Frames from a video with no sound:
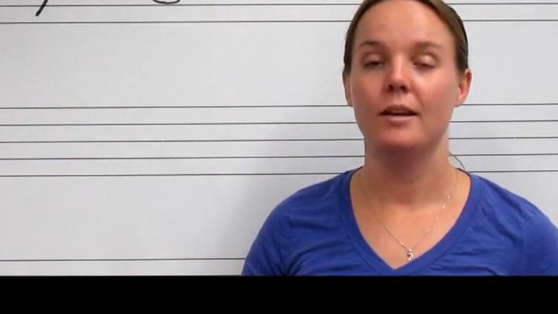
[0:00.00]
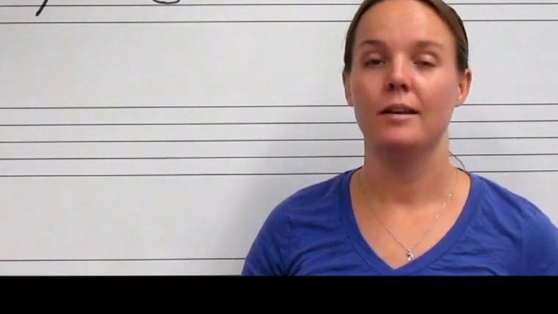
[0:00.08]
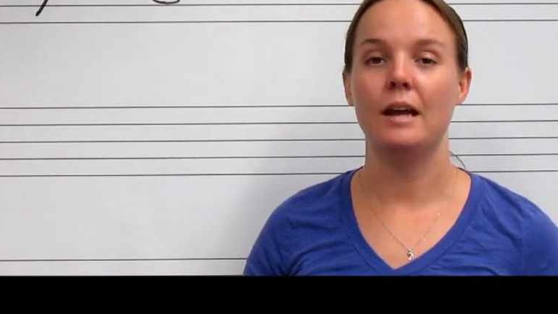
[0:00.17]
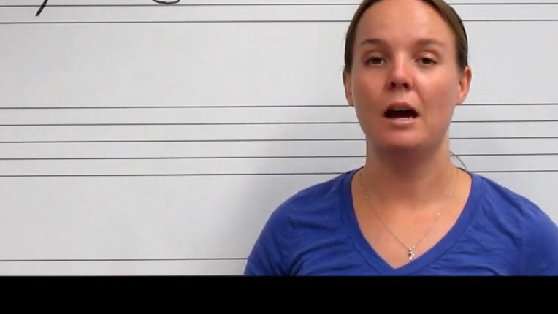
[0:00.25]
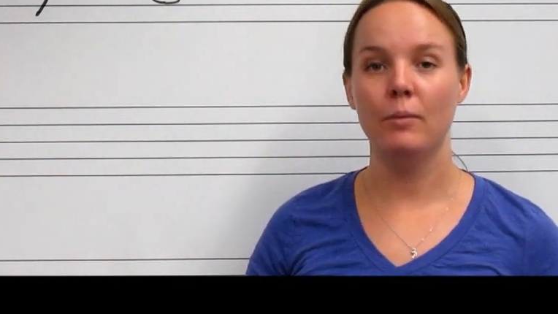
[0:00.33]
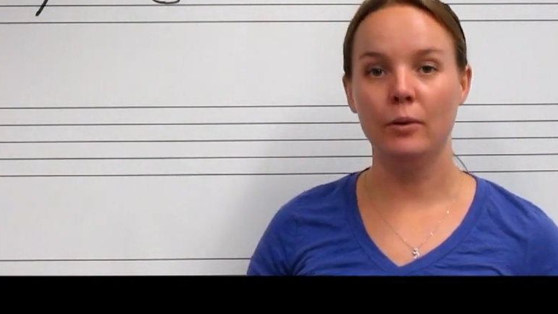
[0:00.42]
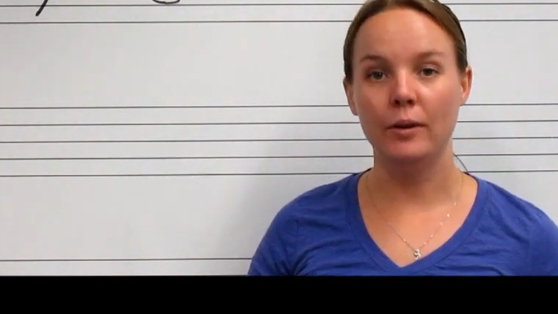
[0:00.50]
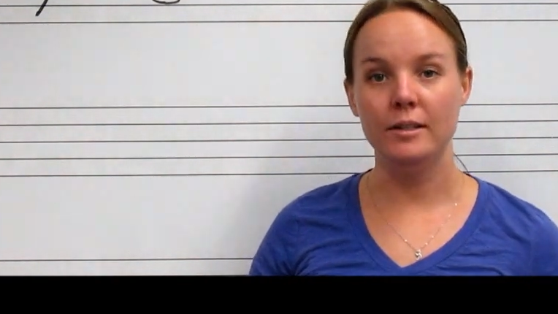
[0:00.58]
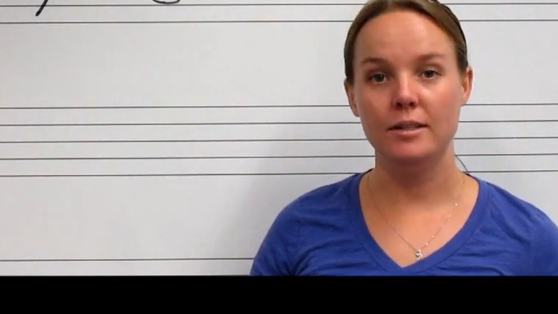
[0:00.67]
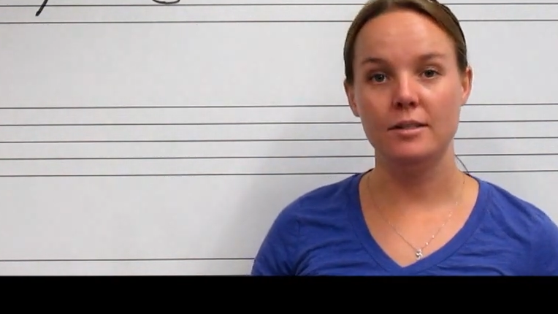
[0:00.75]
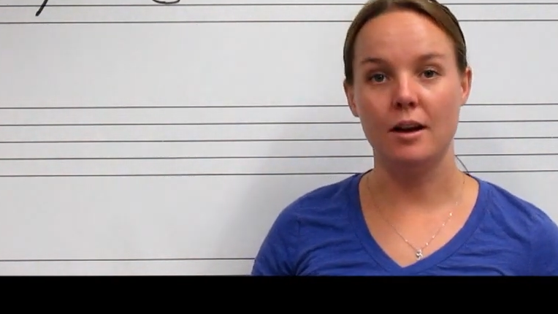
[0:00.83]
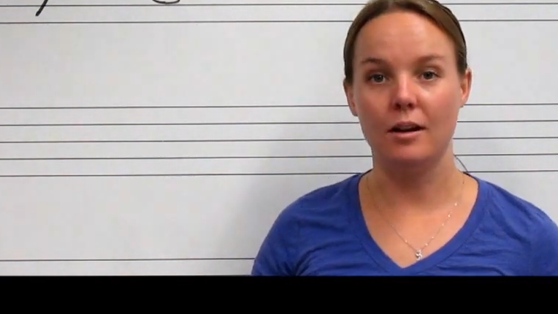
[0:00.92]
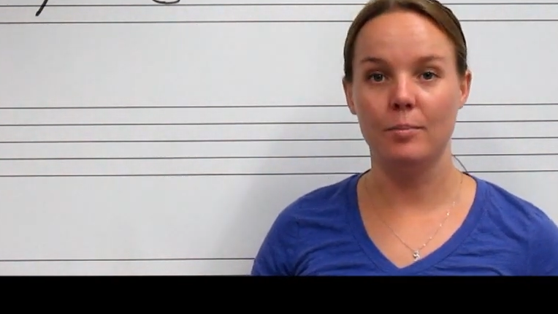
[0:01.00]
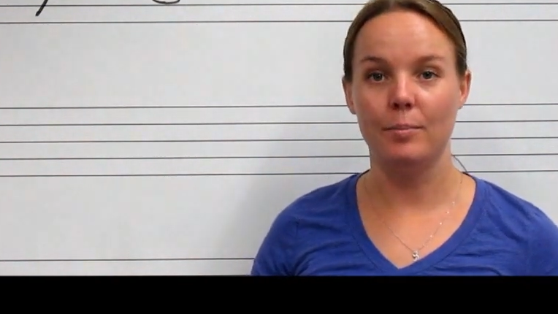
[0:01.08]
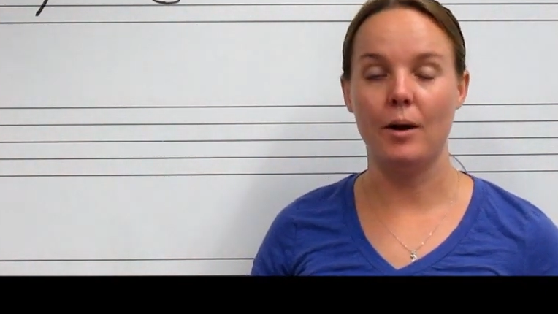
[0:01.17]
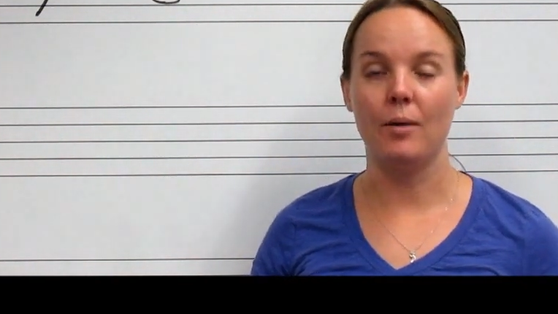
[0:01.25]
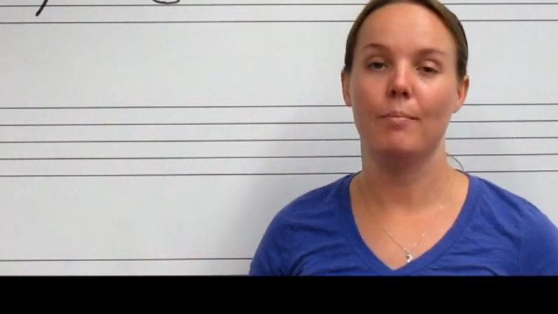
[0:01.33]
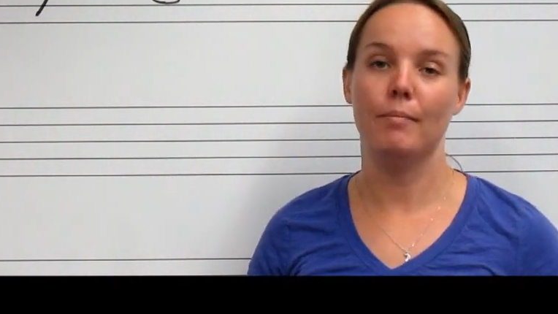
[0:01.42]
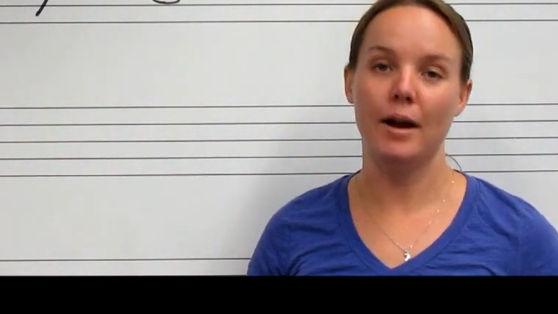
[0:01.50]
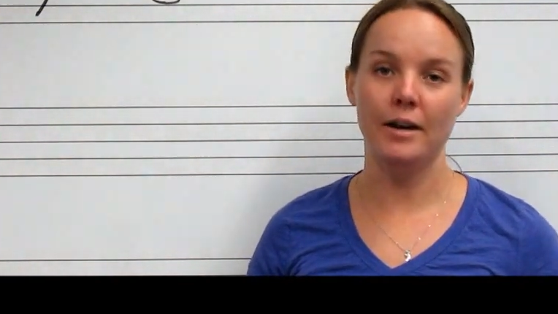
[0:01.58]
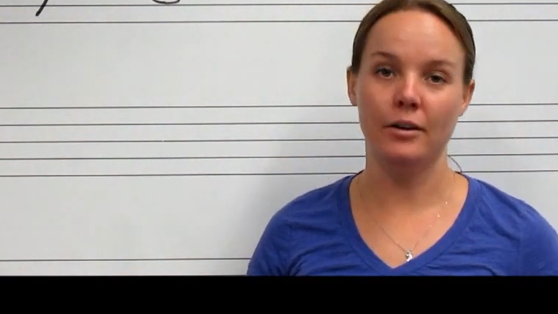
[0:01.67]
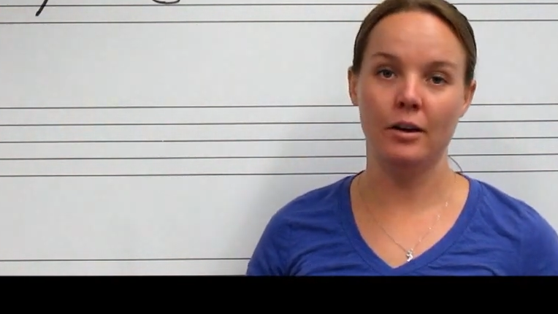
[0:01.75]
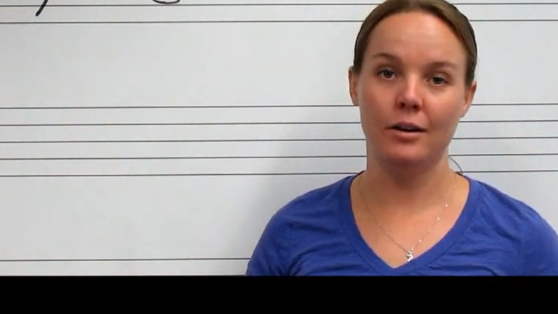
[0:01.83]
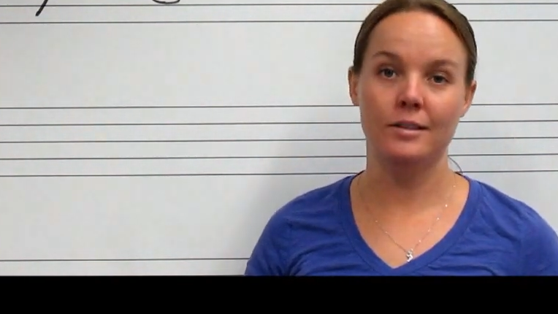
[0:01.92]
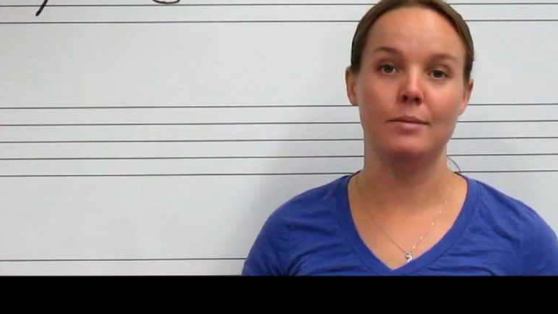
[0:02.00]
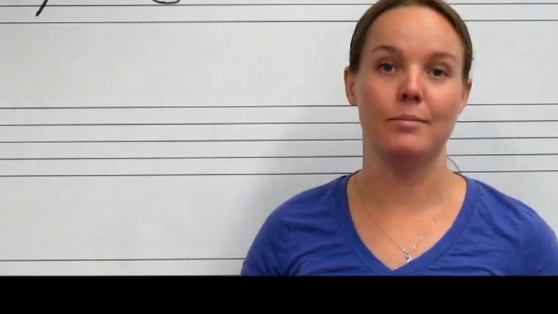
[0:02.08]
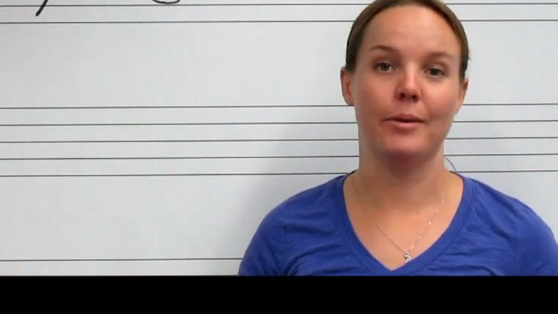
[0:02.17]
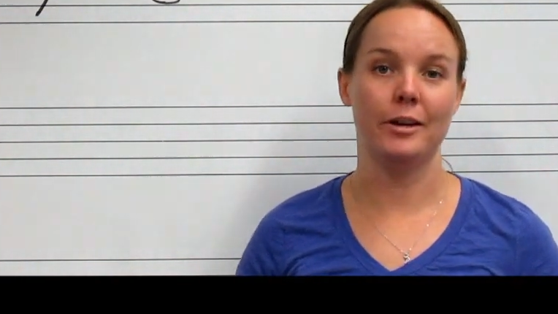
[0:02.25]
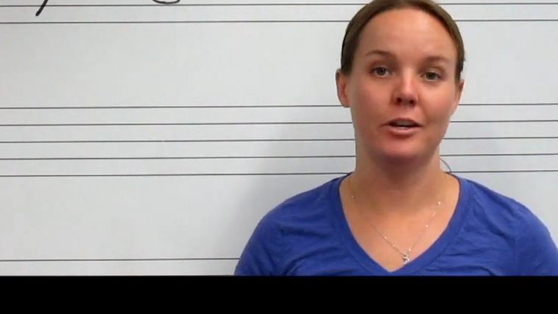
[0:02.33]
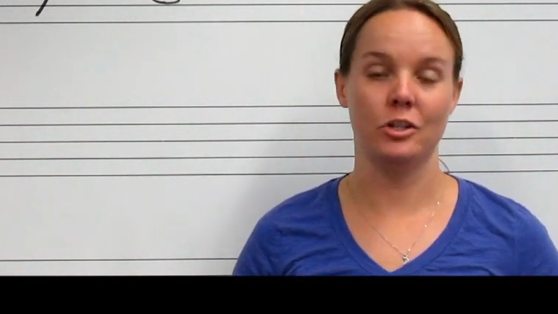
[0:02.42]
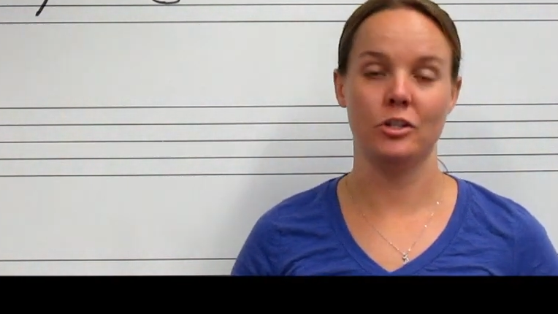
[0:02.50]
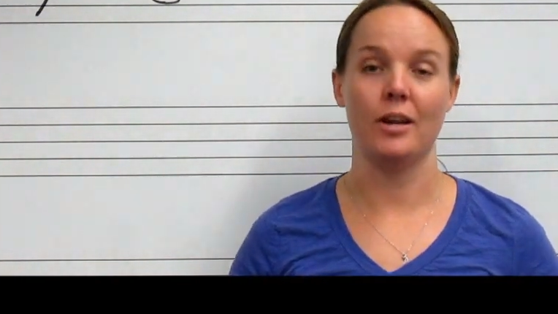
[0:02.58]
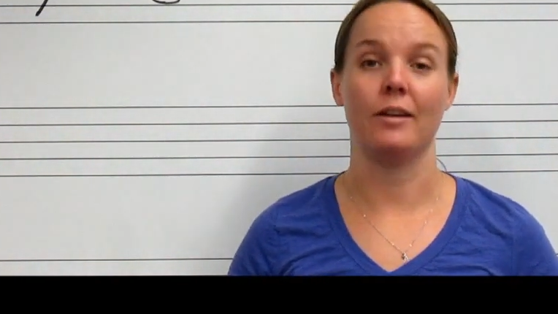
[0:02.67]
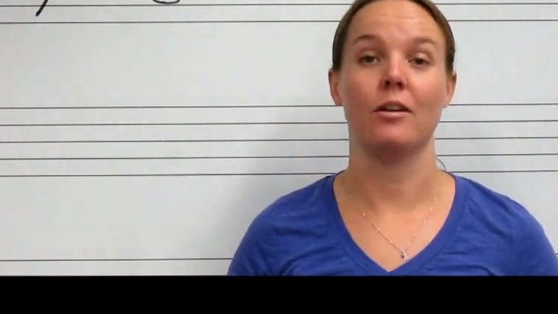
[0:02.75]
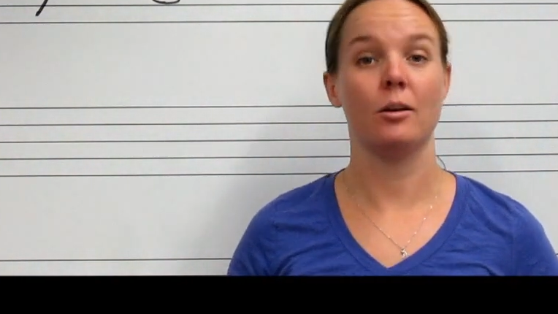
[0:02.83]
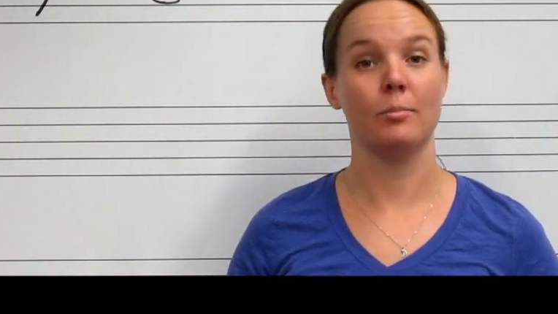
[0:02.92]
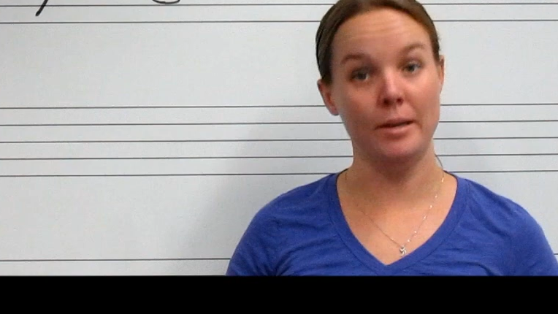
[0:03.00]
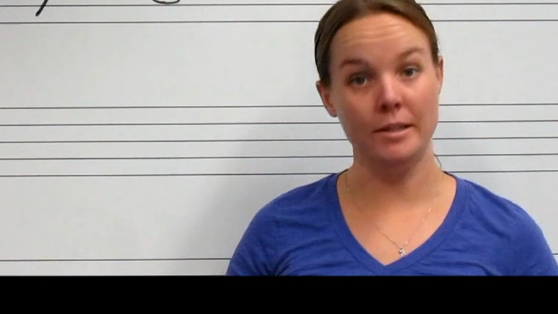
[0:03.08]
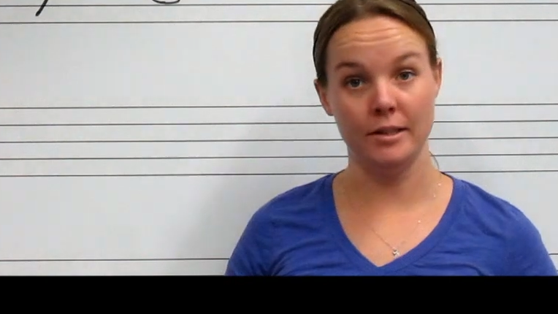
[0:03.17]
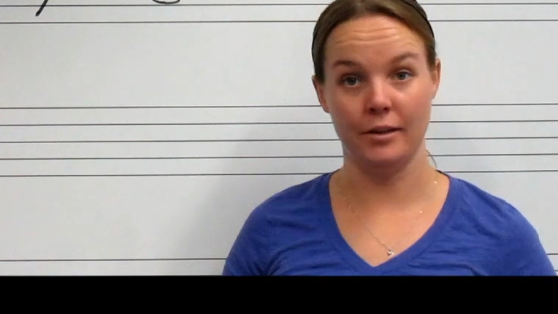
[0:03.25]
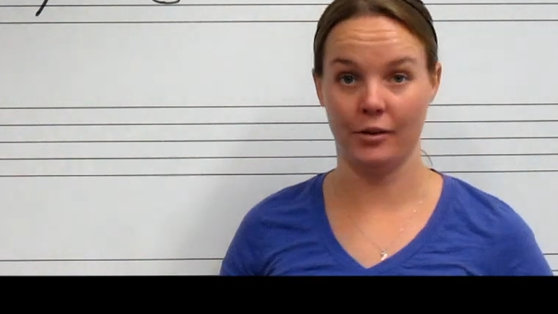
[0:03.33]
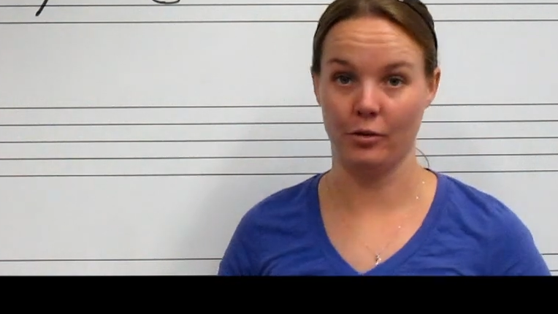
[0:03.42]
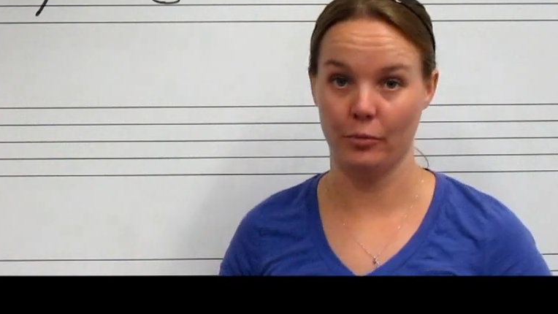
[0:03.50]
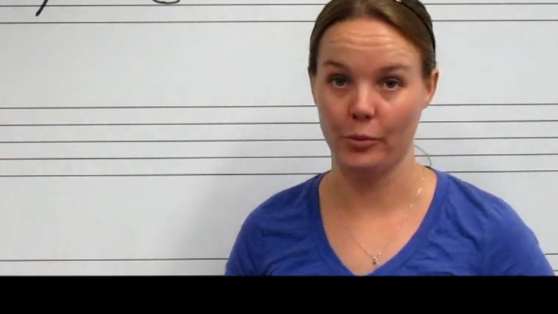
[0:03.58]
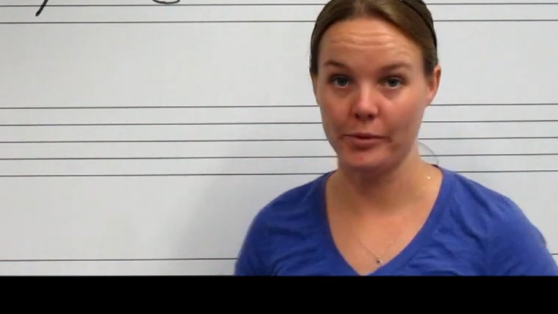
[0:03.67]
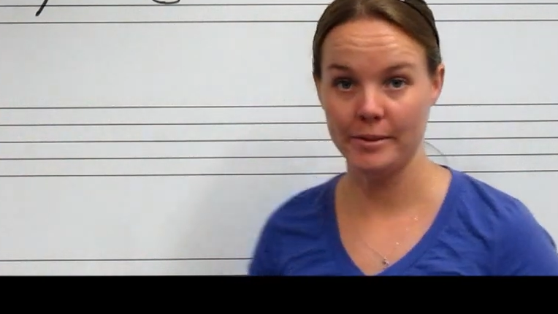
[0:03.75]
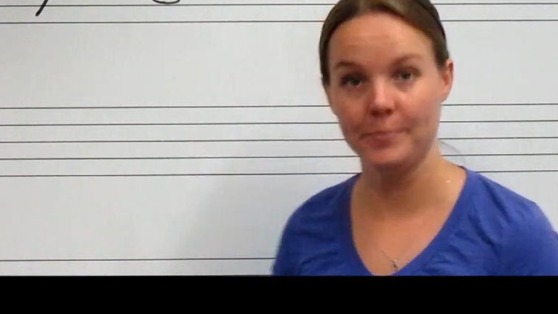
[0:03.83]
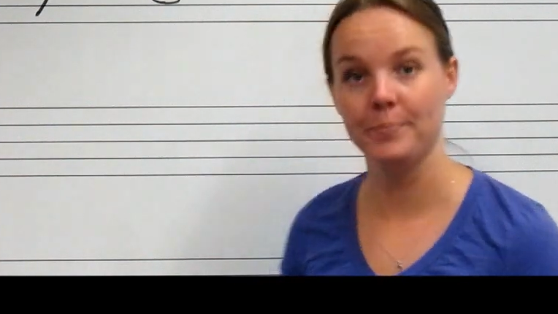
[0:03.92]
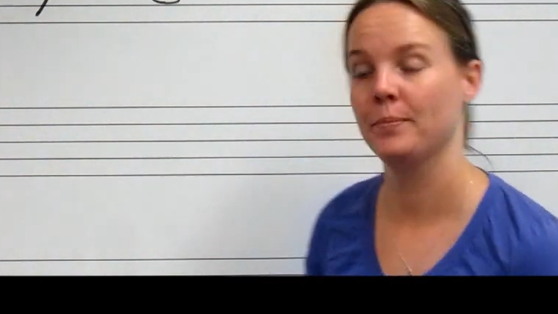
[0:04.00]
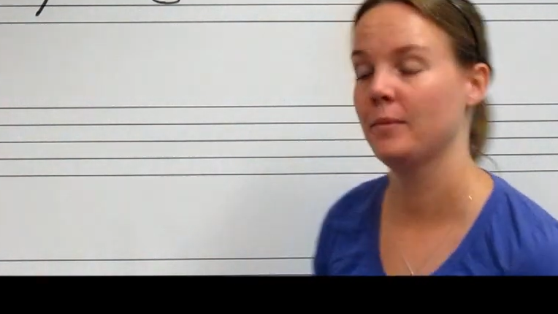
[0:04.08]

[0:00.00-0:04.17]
Now we're going to talk about minor, diminished, and augmented intervals.